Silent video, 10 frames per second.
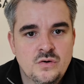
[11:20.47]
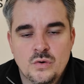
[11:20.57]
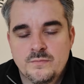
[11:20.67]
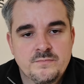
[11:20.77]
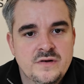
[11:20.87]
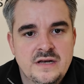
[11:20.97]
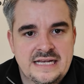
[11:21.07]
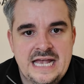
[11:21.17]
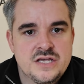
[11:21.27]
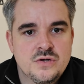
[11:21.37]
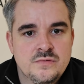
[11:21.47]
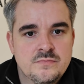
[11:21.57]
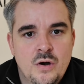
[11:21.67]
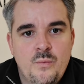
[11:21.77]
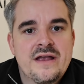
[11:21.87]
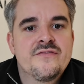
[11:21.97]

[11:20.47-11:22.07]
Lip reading: or get you away